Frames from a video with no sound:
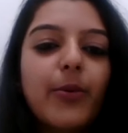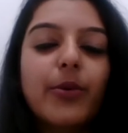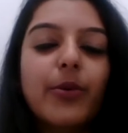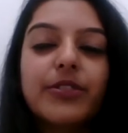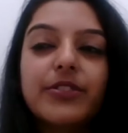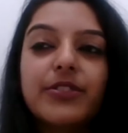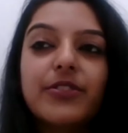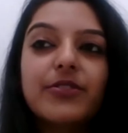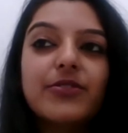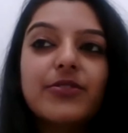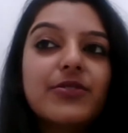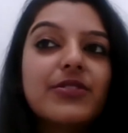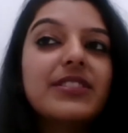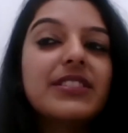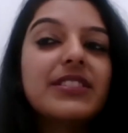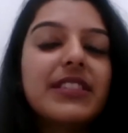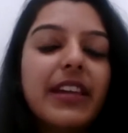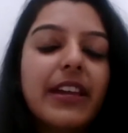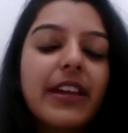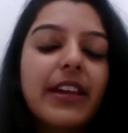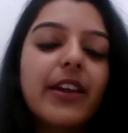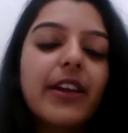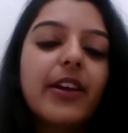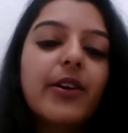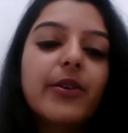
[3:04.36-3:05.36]
wanted to
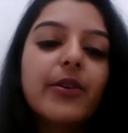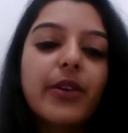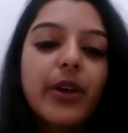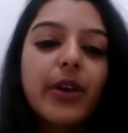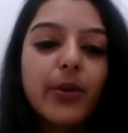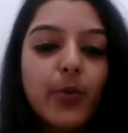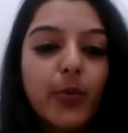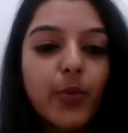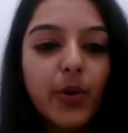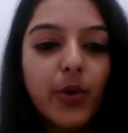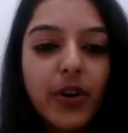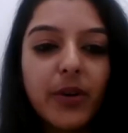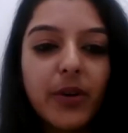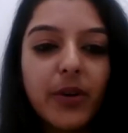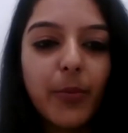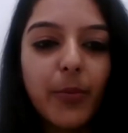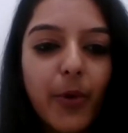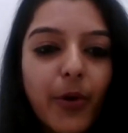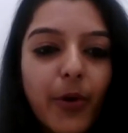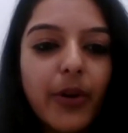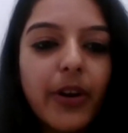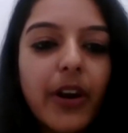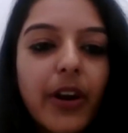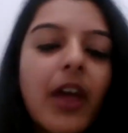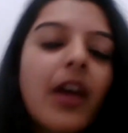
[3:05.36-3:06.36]
stay here and work
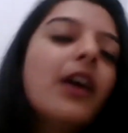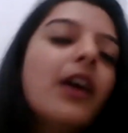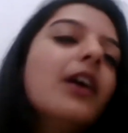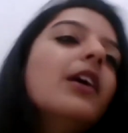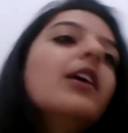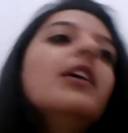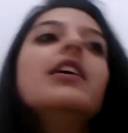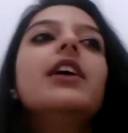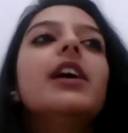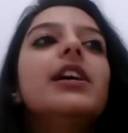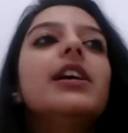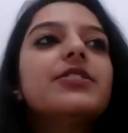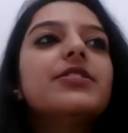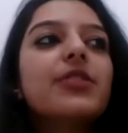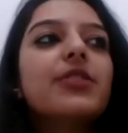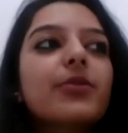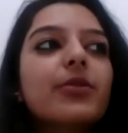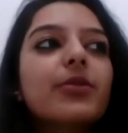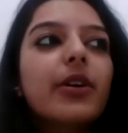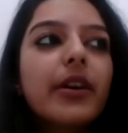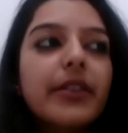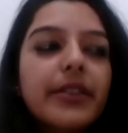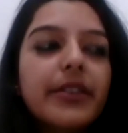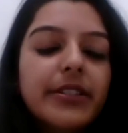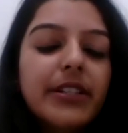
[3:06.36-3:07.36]
more. So
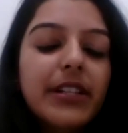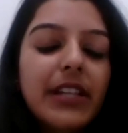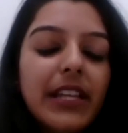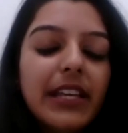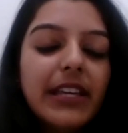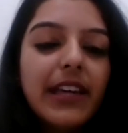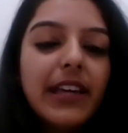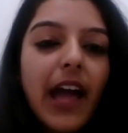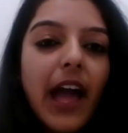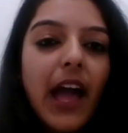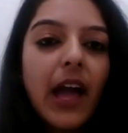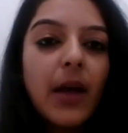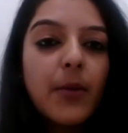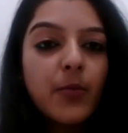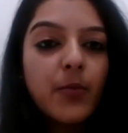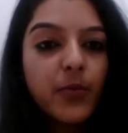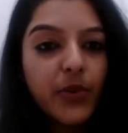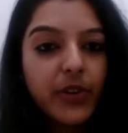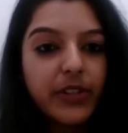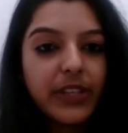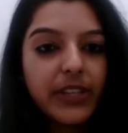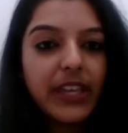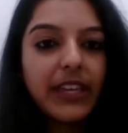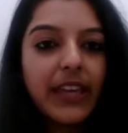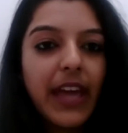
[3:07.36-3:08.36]
currently I'm
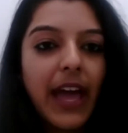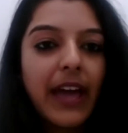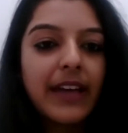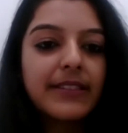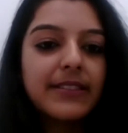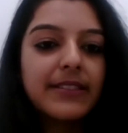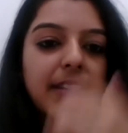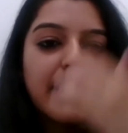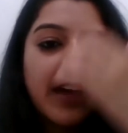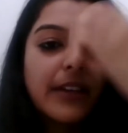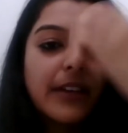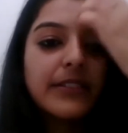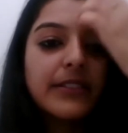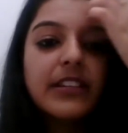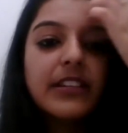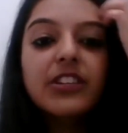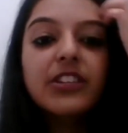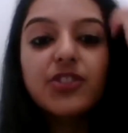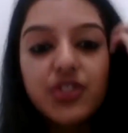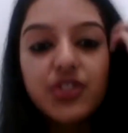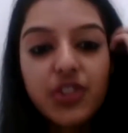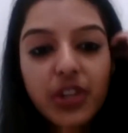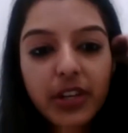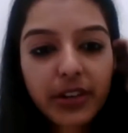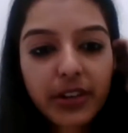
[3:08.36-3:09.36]
working as an
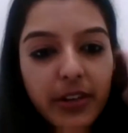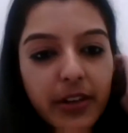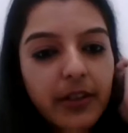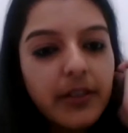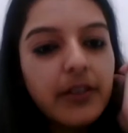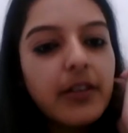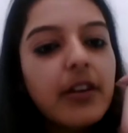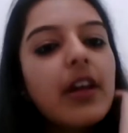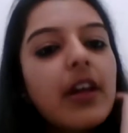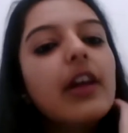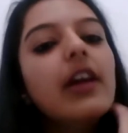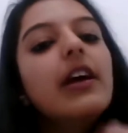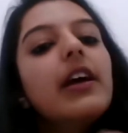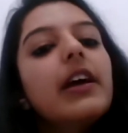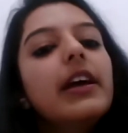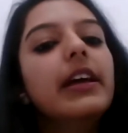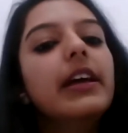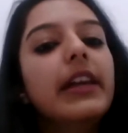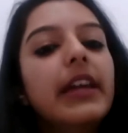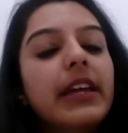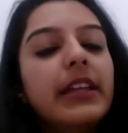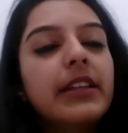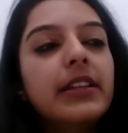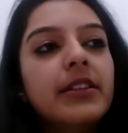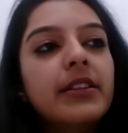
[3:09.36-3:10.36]
engineer
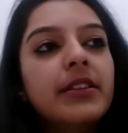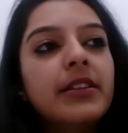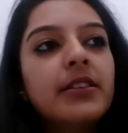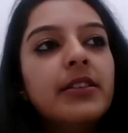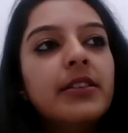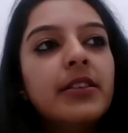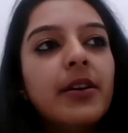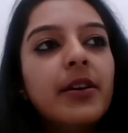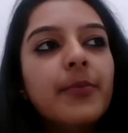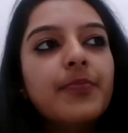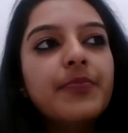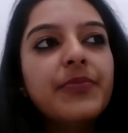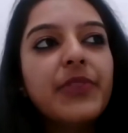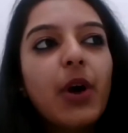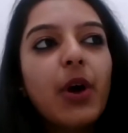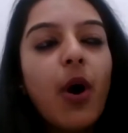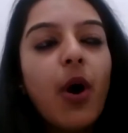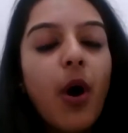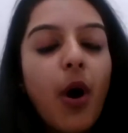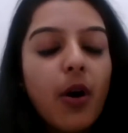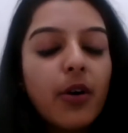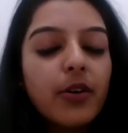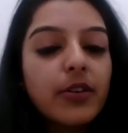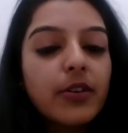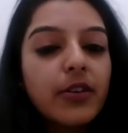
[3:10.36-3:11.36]
in the
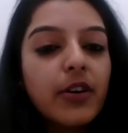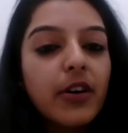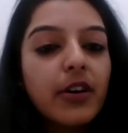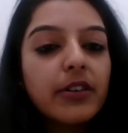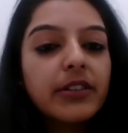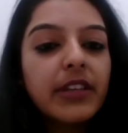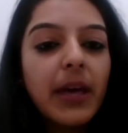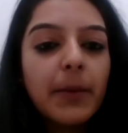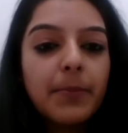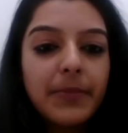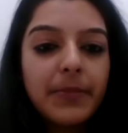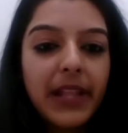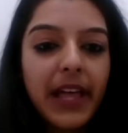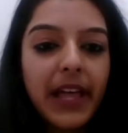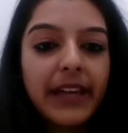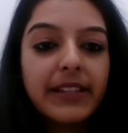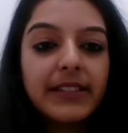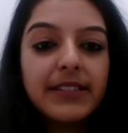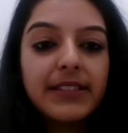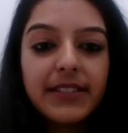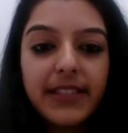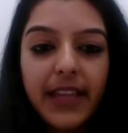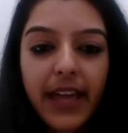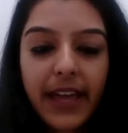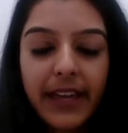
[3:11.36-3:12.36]
Hong Kong Applied
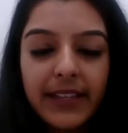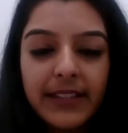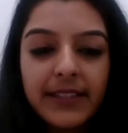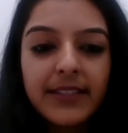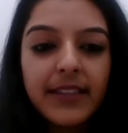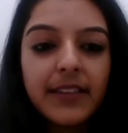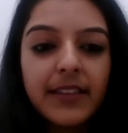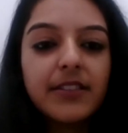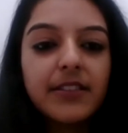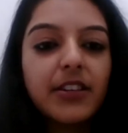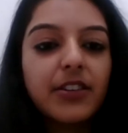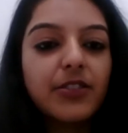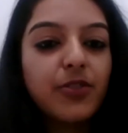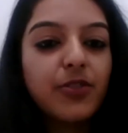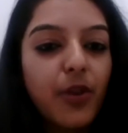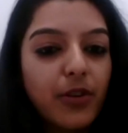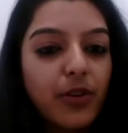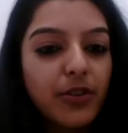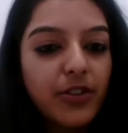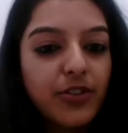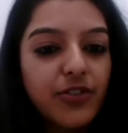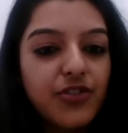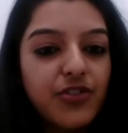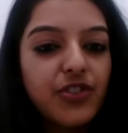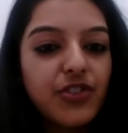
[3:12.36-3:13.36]
Science and
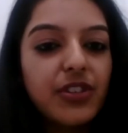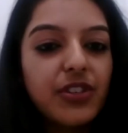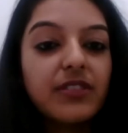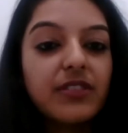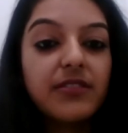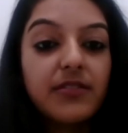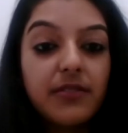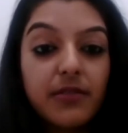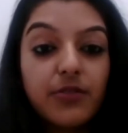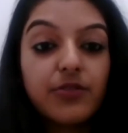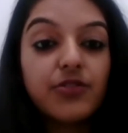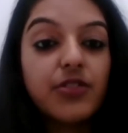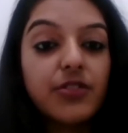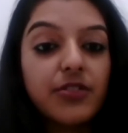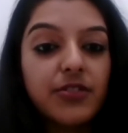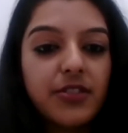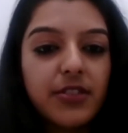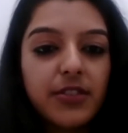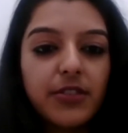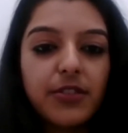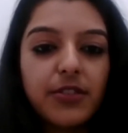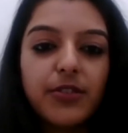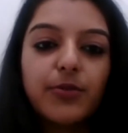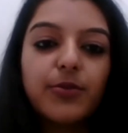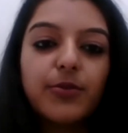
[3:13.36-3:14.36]
Technology Research
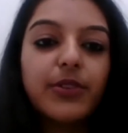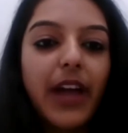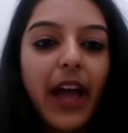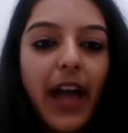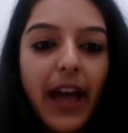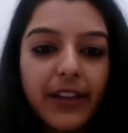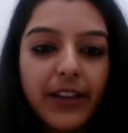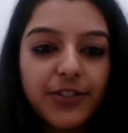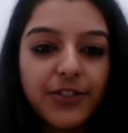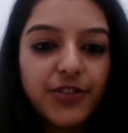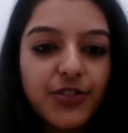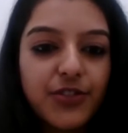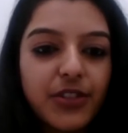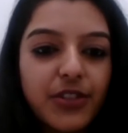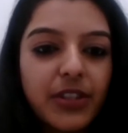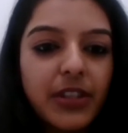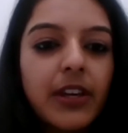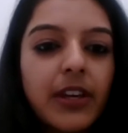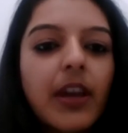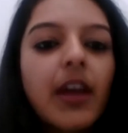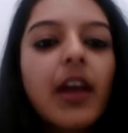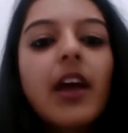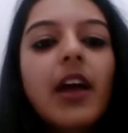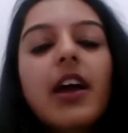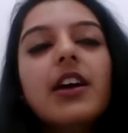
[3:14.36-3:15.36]
Institute, ASTRI.
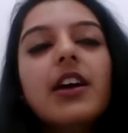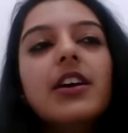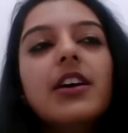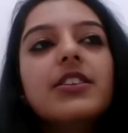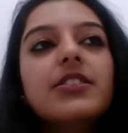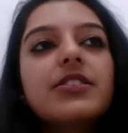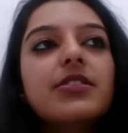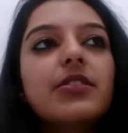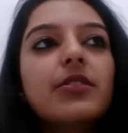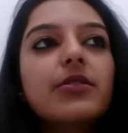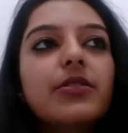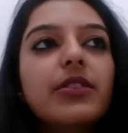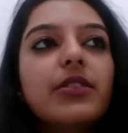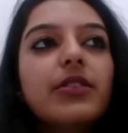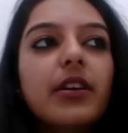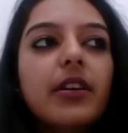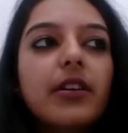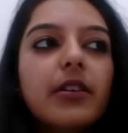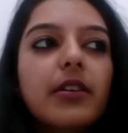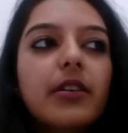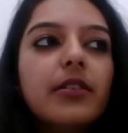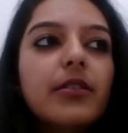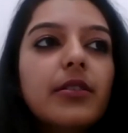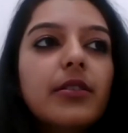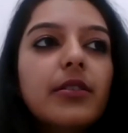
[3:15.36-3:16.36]
So
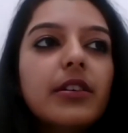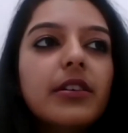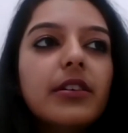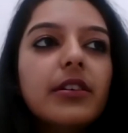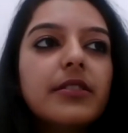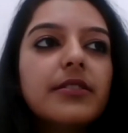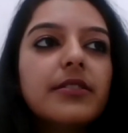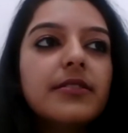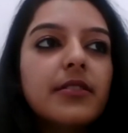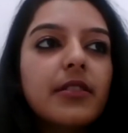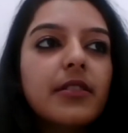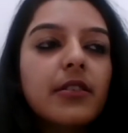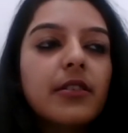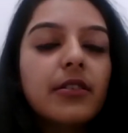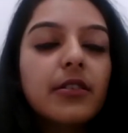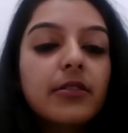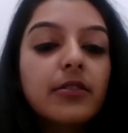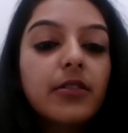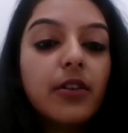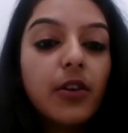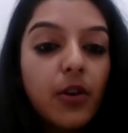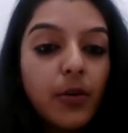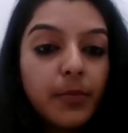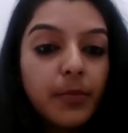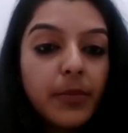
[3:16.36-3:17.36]
there, it's a
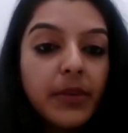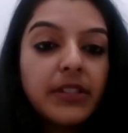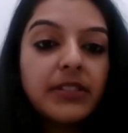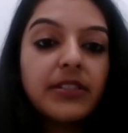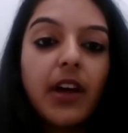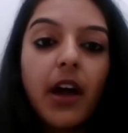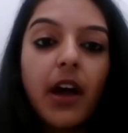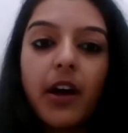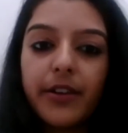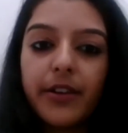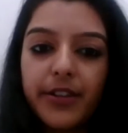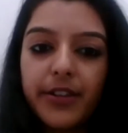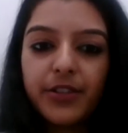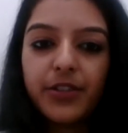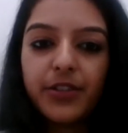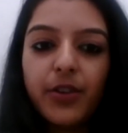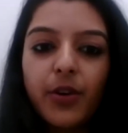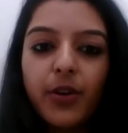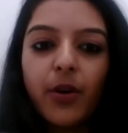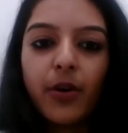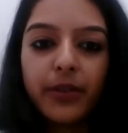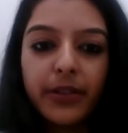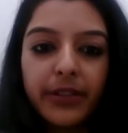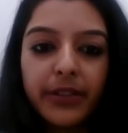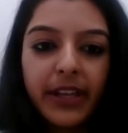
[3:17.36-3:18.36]
government R&D
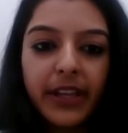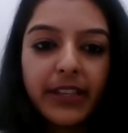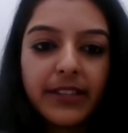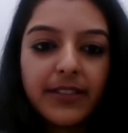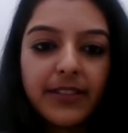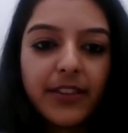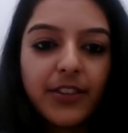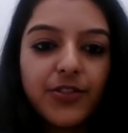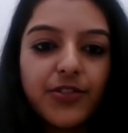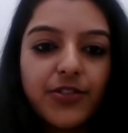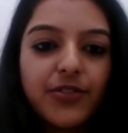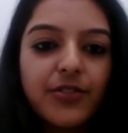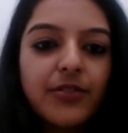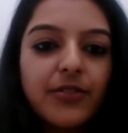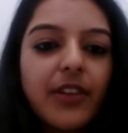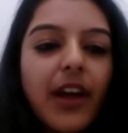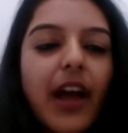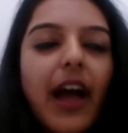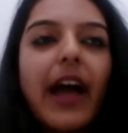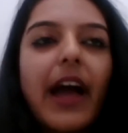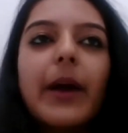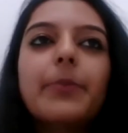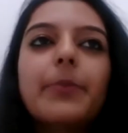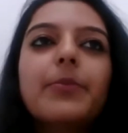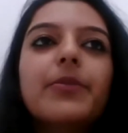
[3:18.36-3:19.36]
organization.
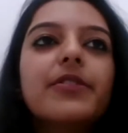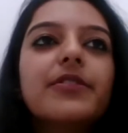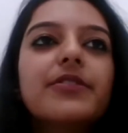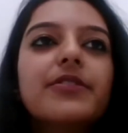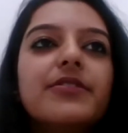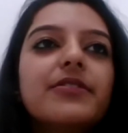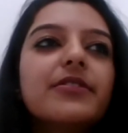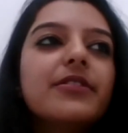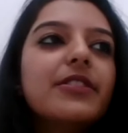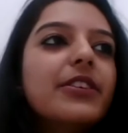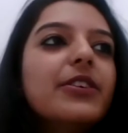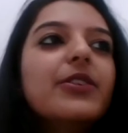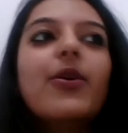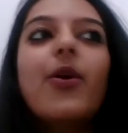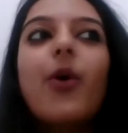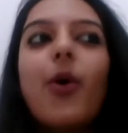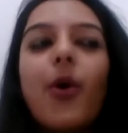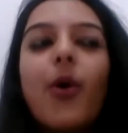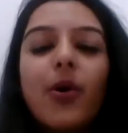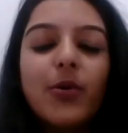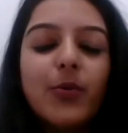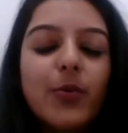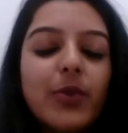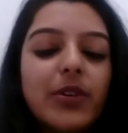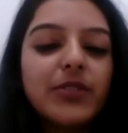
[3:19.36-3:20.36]
I personally
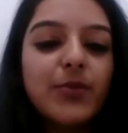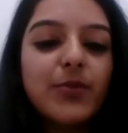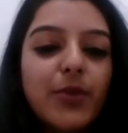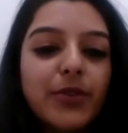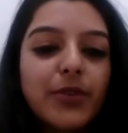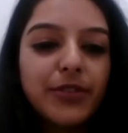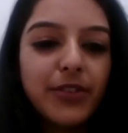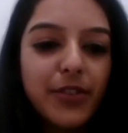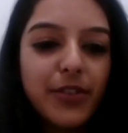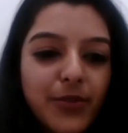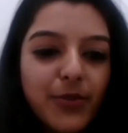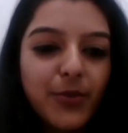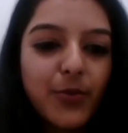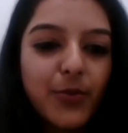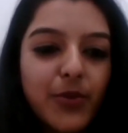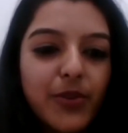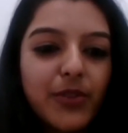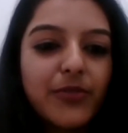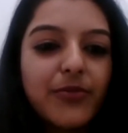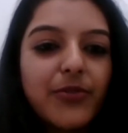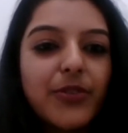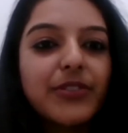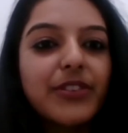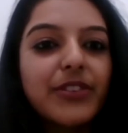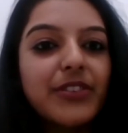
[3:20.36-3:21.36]
always wanted to
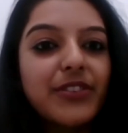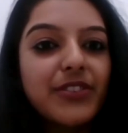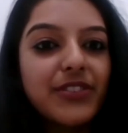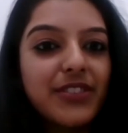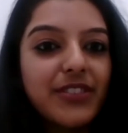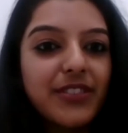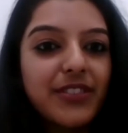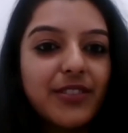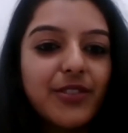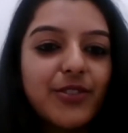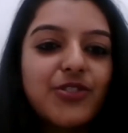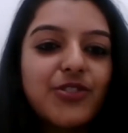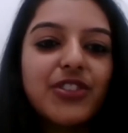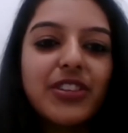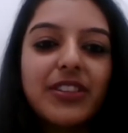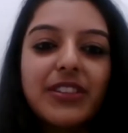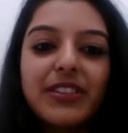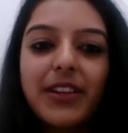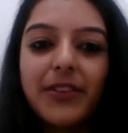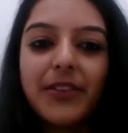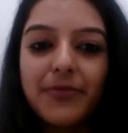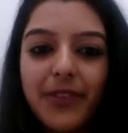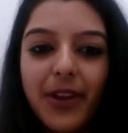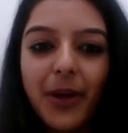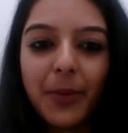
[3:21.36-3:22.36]
work for the research and
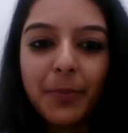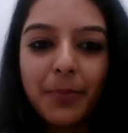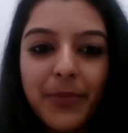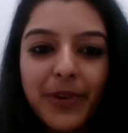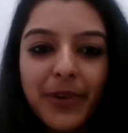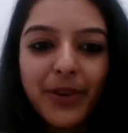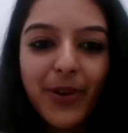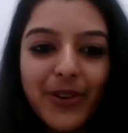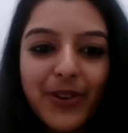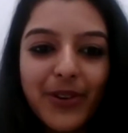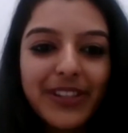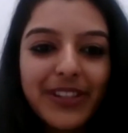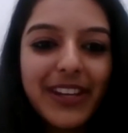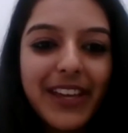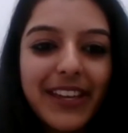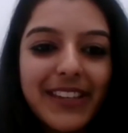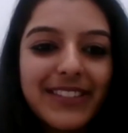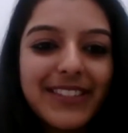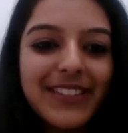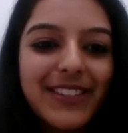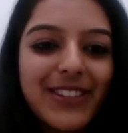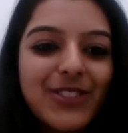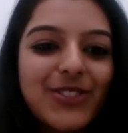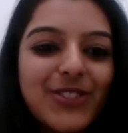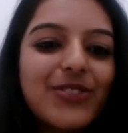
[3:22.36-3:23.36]
development
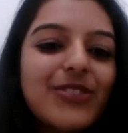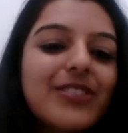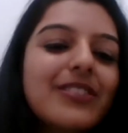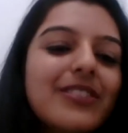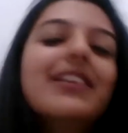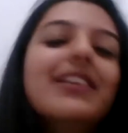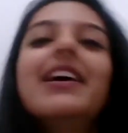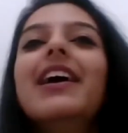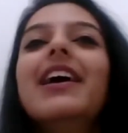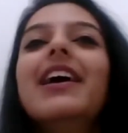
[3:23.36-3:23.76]
organization.